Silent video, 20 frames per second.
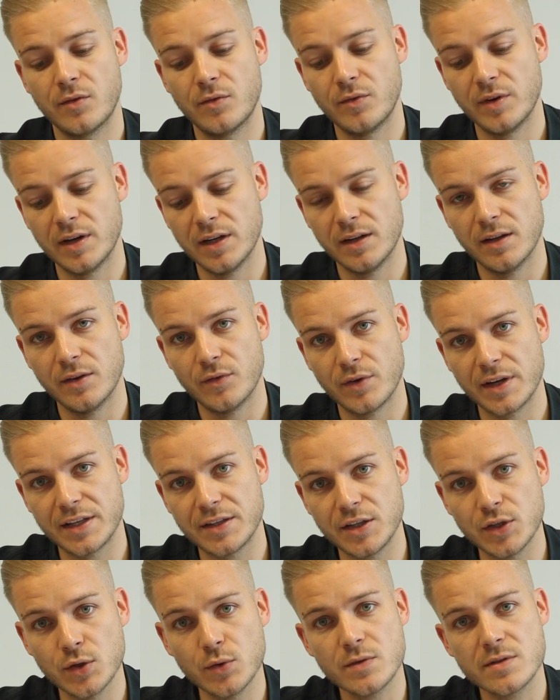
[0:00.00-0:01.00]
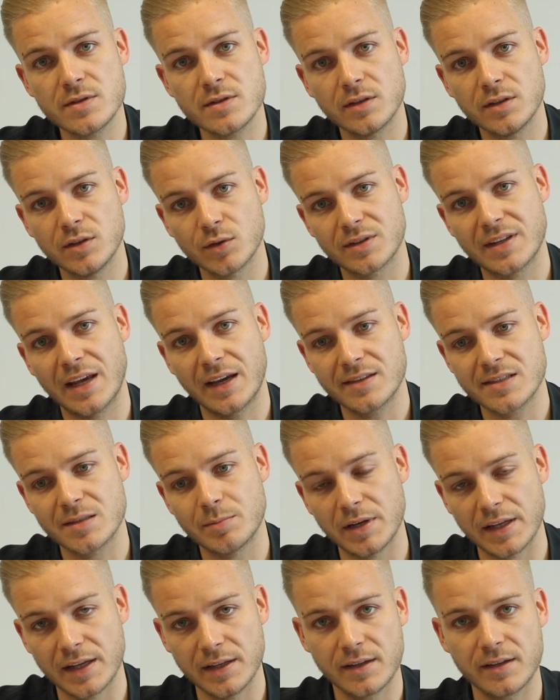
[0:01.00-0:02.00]
will reduce your
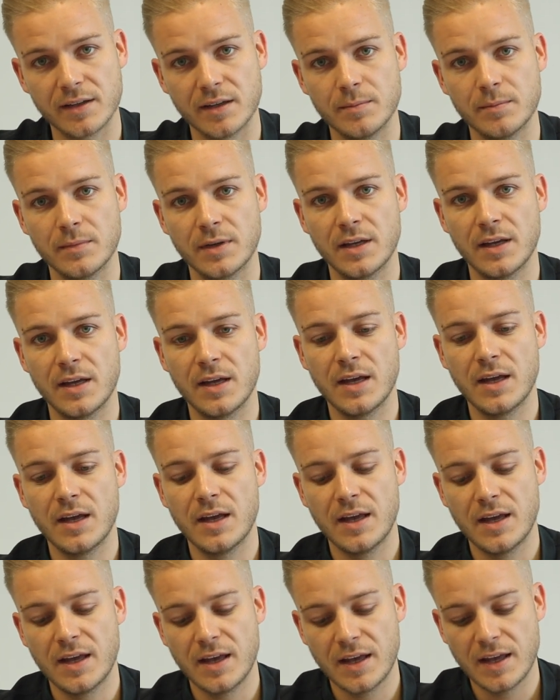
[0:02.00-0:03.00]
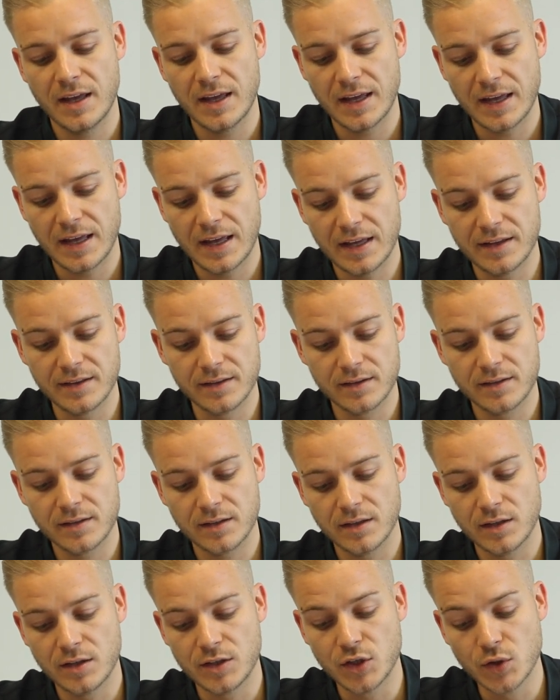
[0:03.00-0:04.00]
taxable income, and
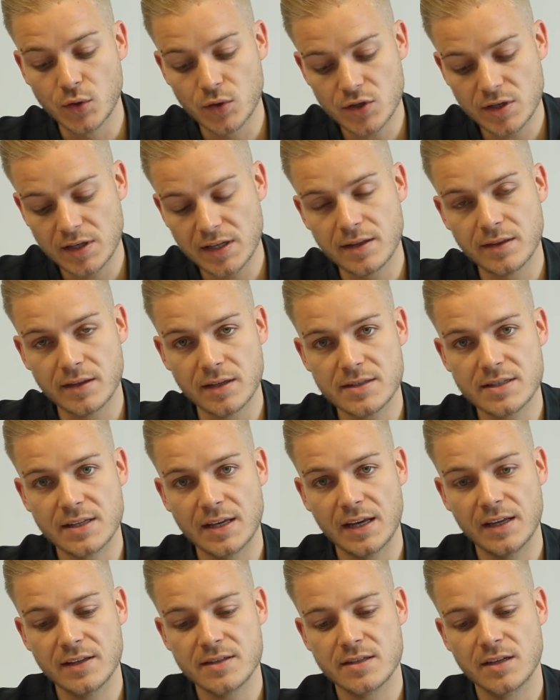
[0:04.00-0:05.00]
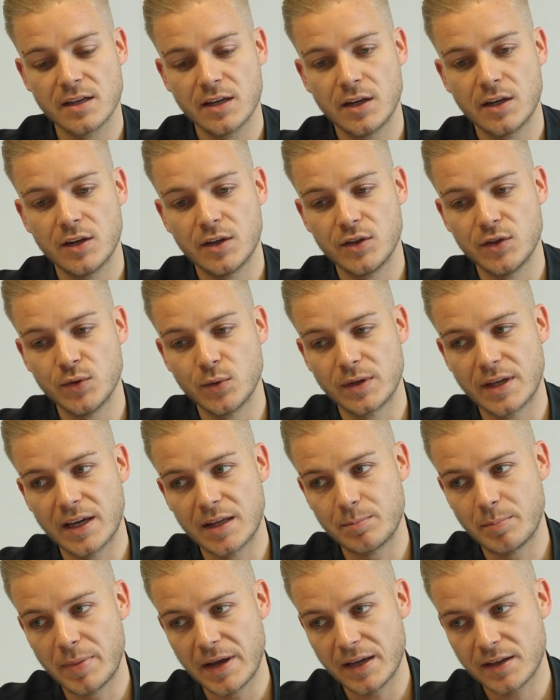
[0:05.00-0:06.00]
usually in this case you
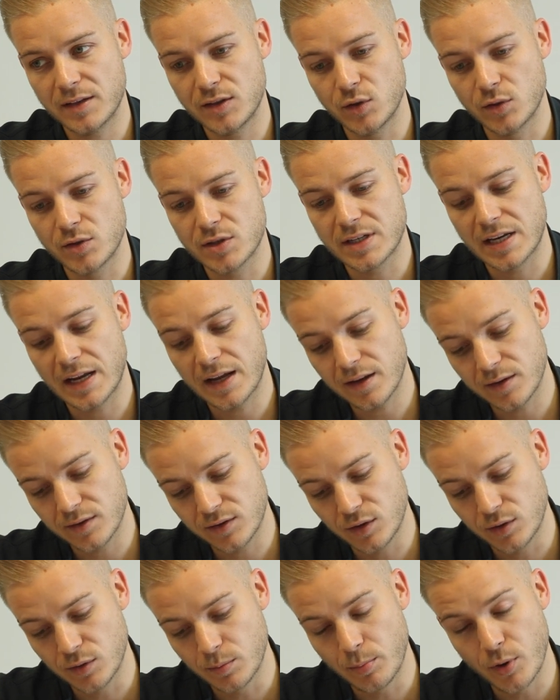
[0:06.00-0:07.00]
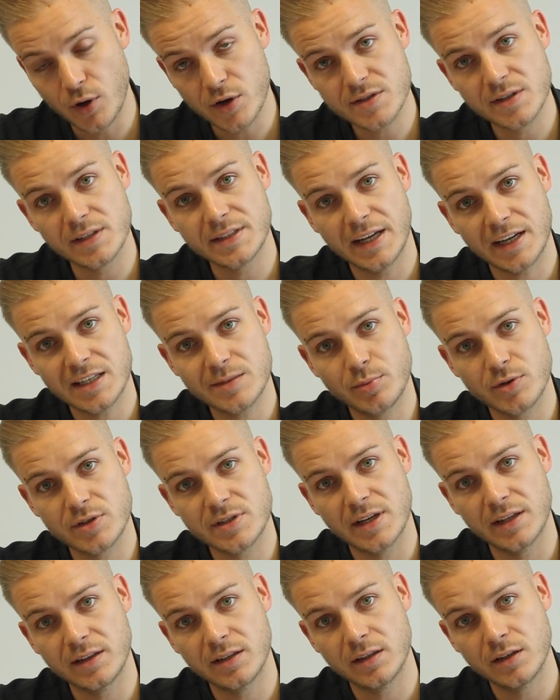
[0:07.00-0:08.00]
get back your personal tax
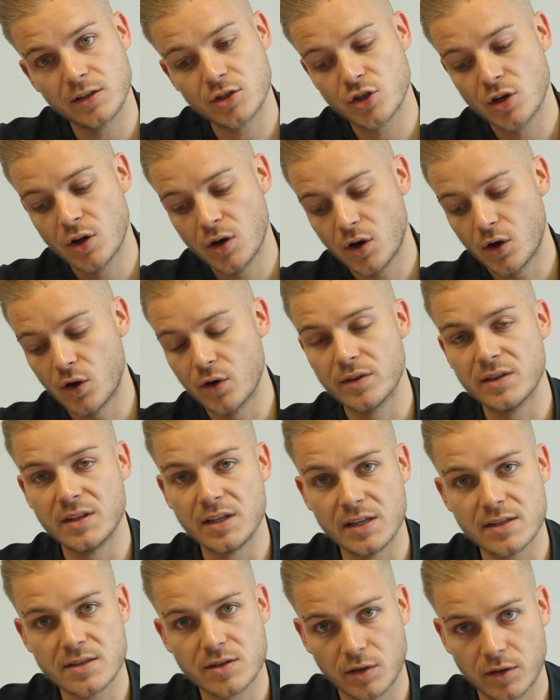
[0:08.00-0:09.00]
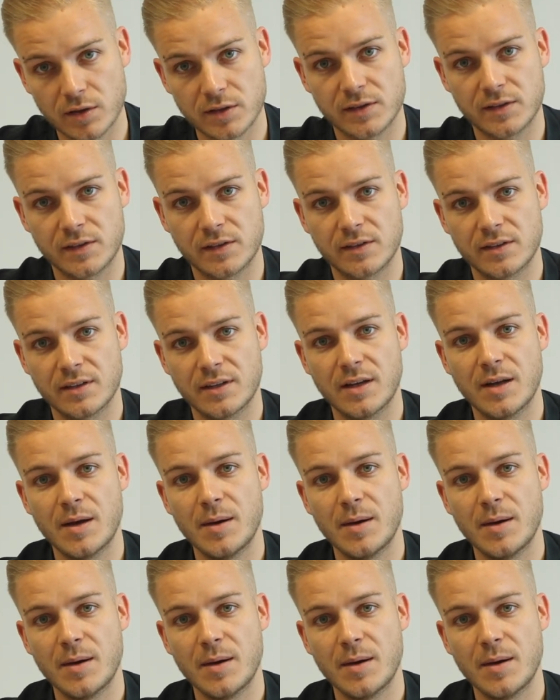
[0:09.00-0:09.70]
percentage on these costs,